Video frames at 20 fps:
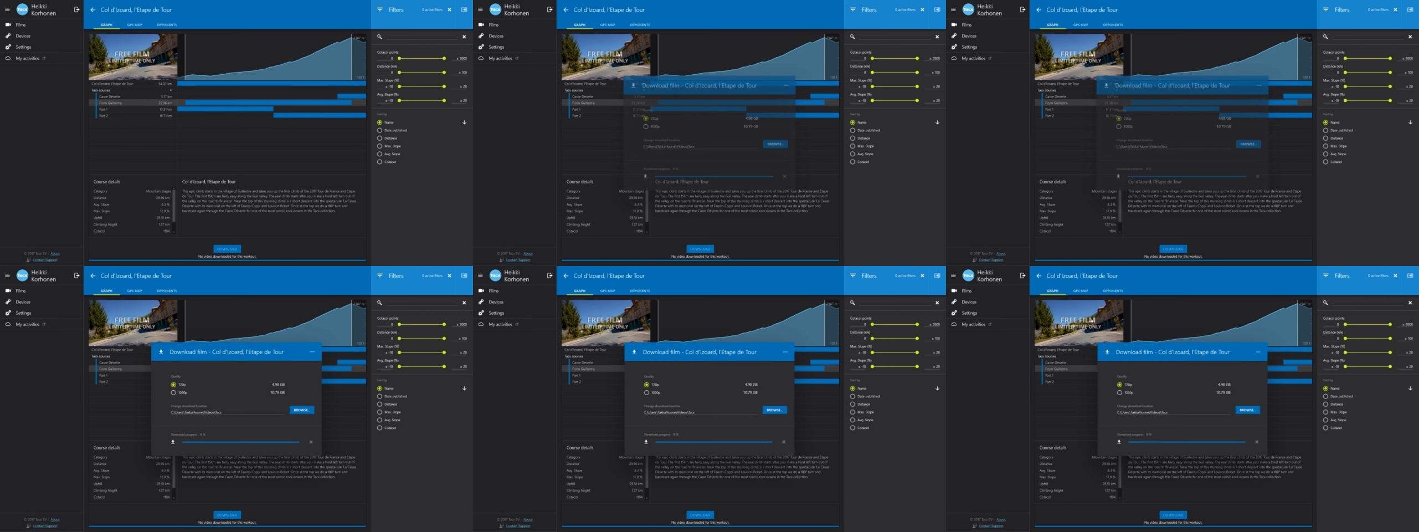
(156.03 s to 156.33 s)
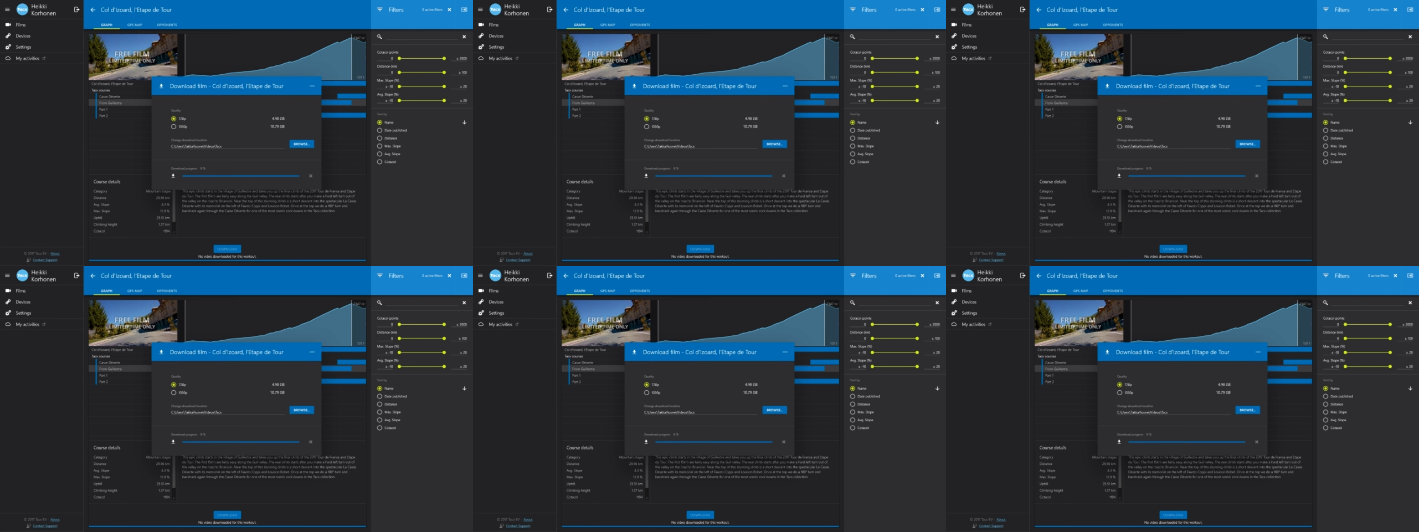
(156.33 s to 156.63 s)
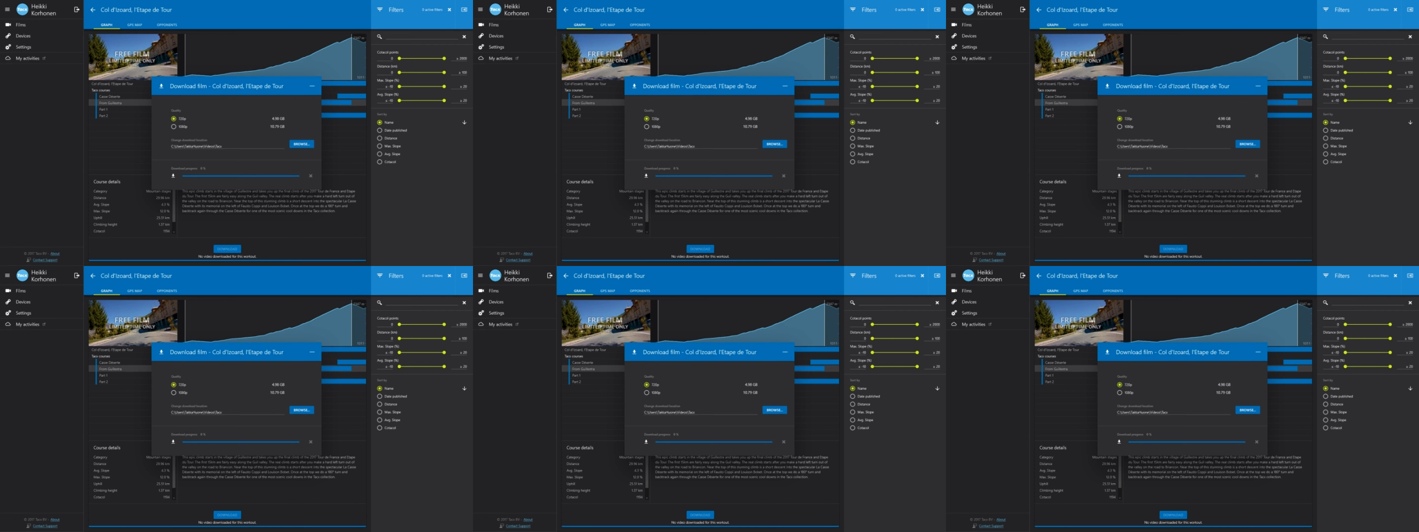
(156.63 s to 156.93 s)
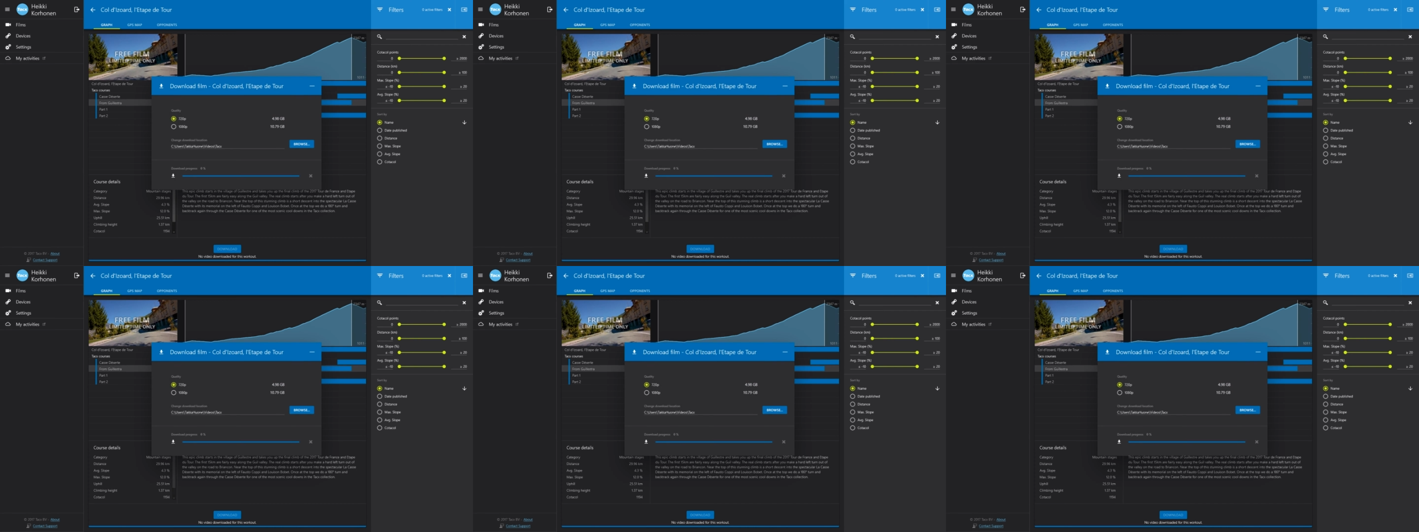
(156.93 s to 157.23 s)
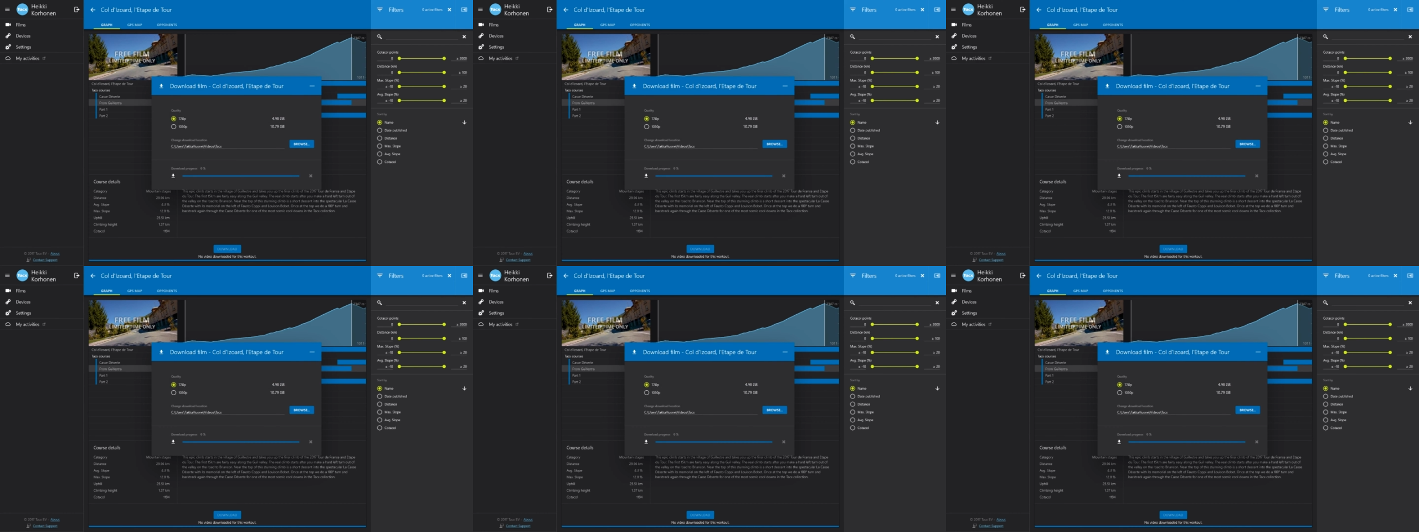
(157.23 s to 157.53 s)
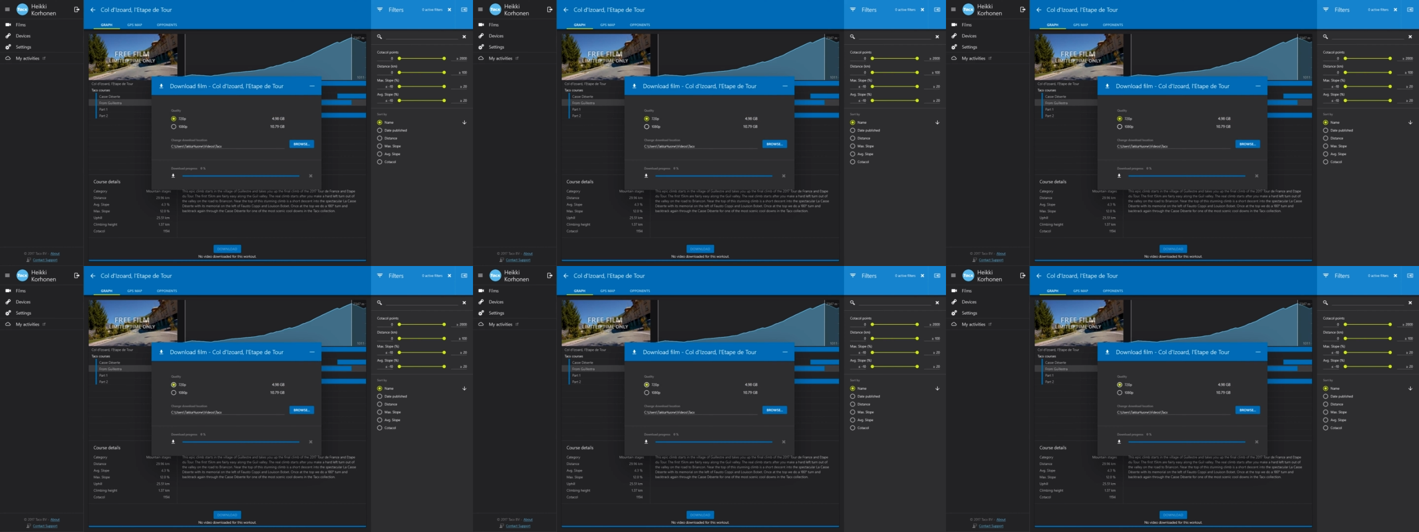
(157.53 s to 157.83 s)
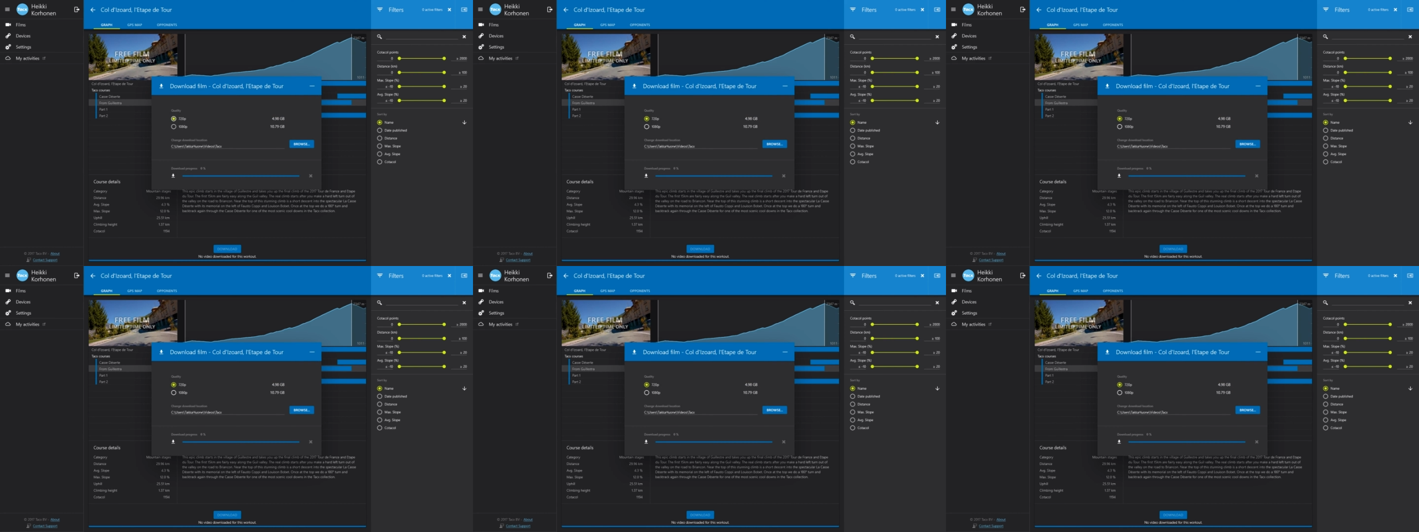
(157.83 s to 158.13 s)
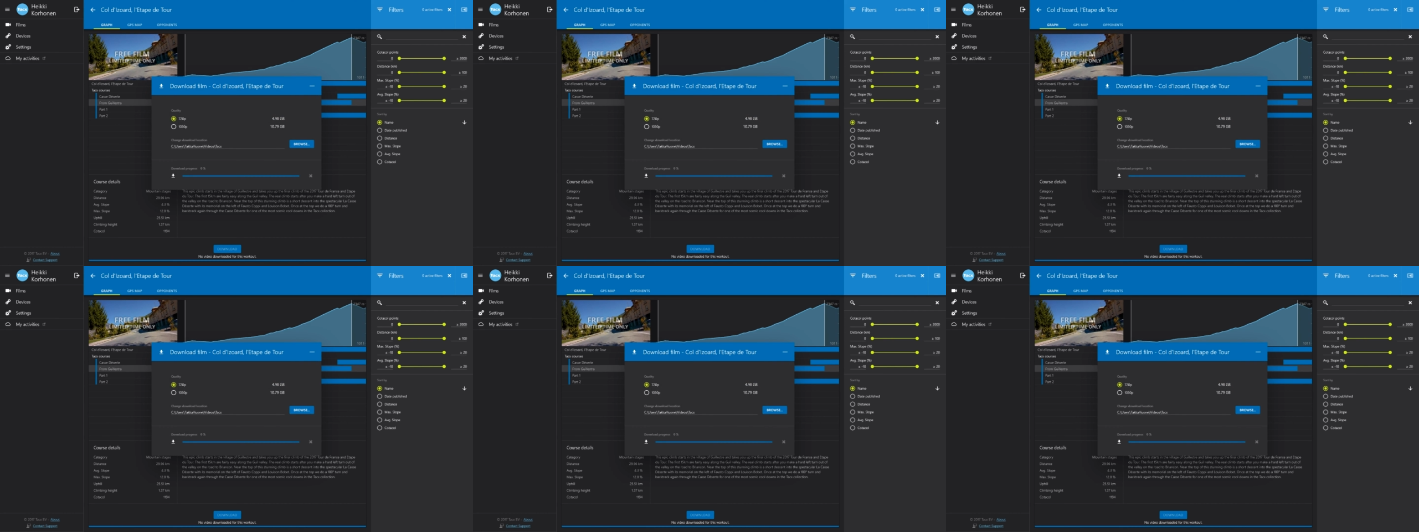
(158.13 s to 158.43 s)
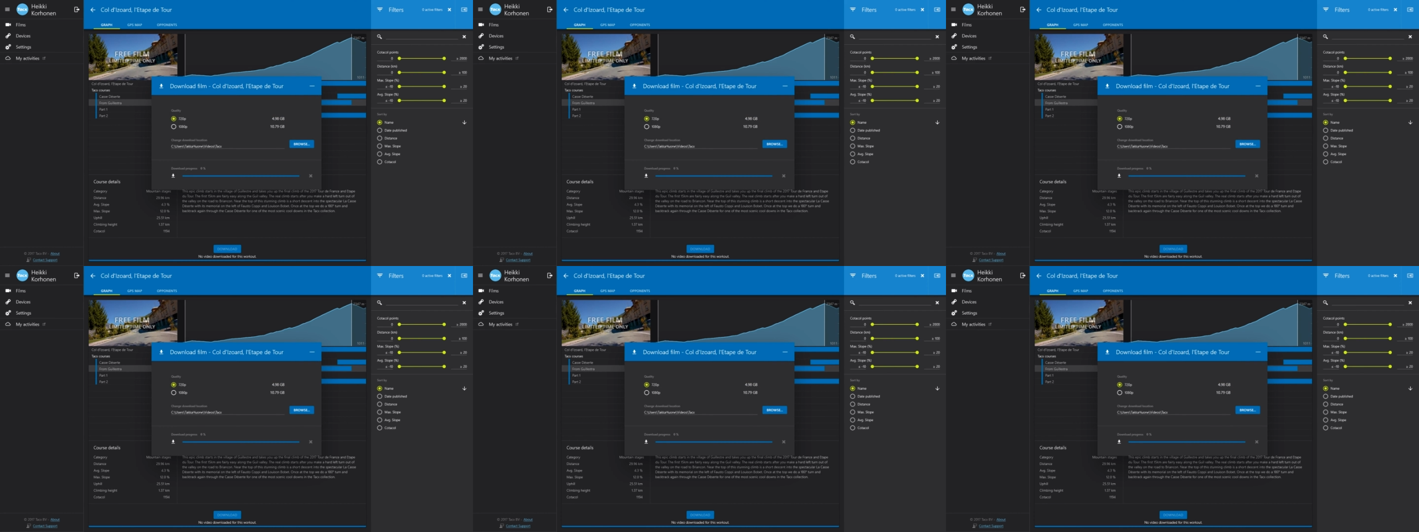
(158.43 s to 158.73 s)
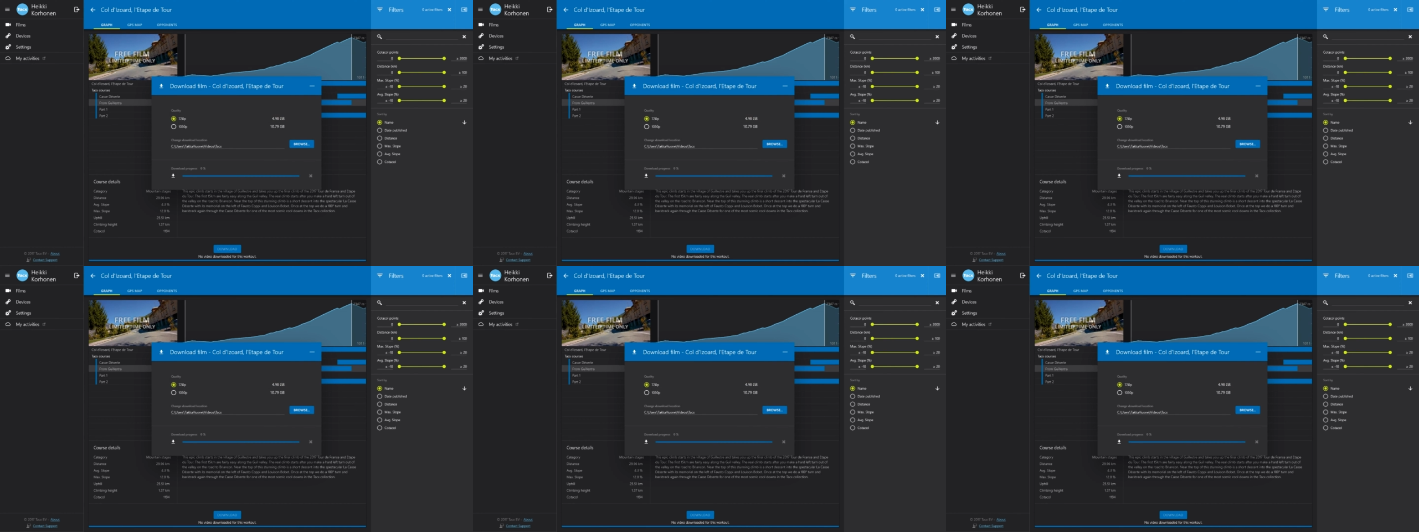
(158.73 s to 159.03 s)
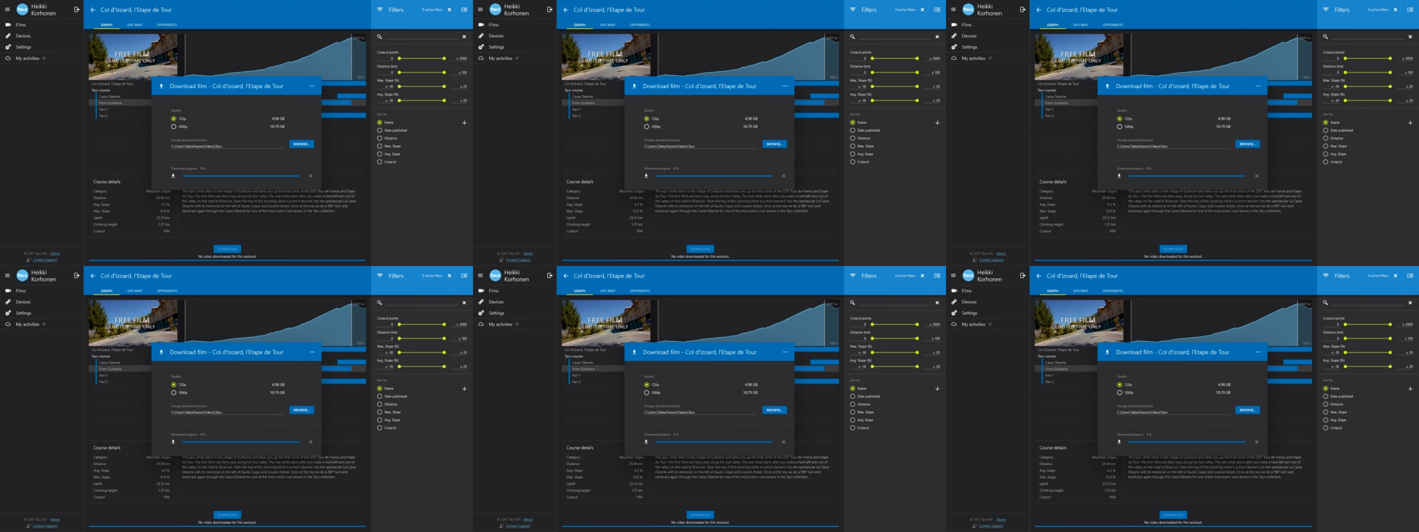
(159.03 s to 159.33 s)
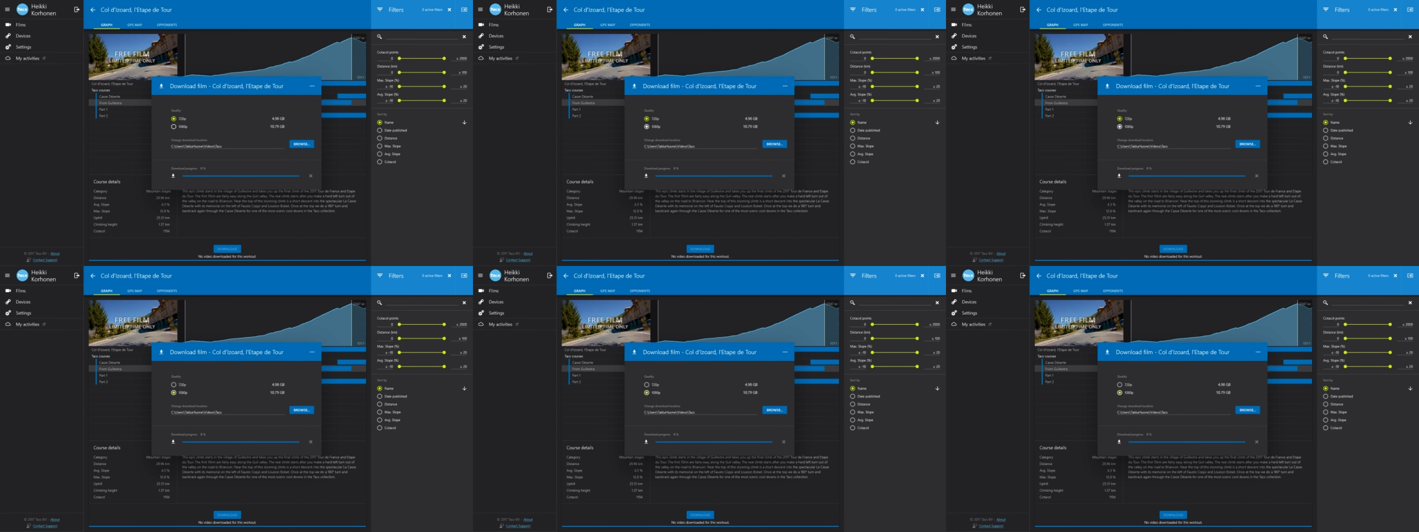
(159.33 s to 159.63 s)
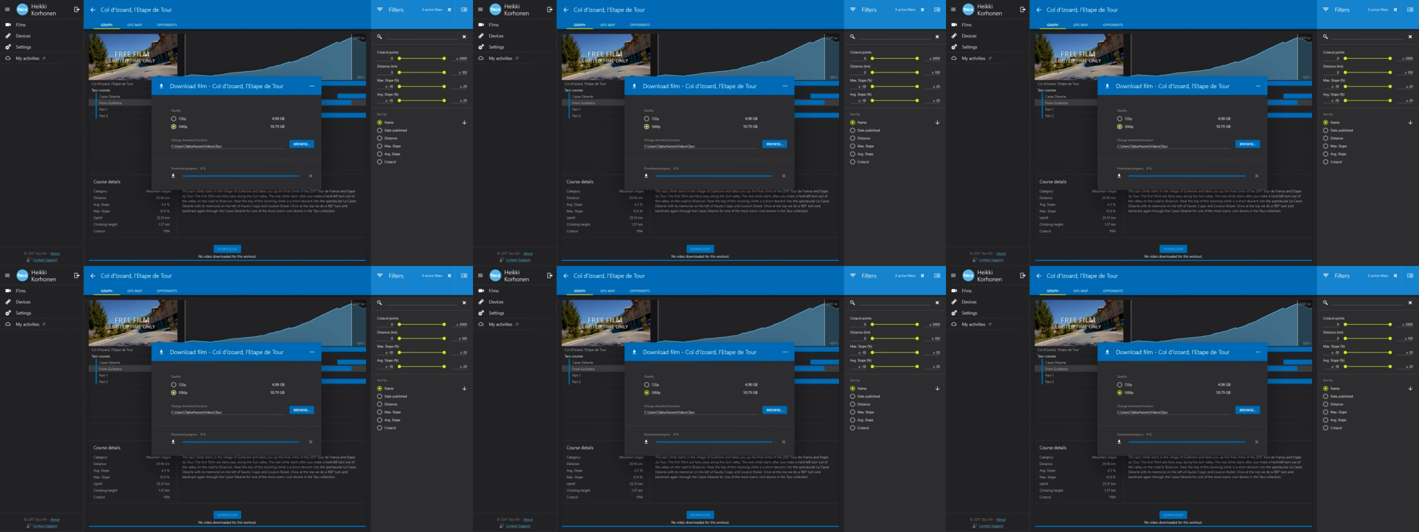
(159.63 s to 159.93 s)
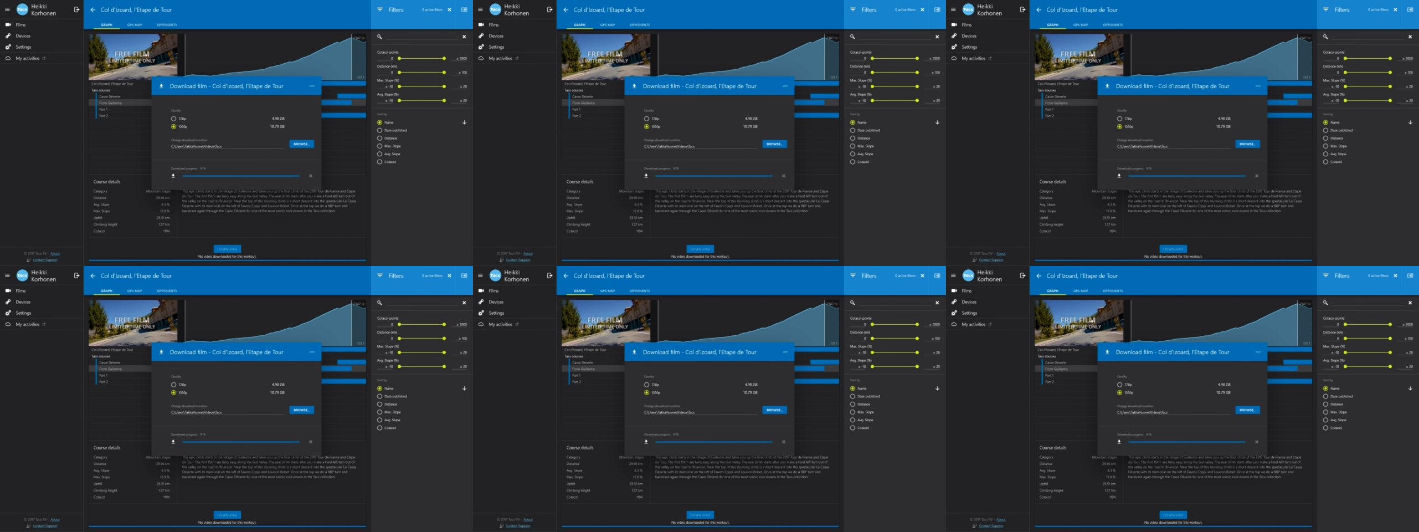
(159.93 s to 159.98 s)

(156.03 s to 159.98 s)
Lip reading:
(no speaker visible)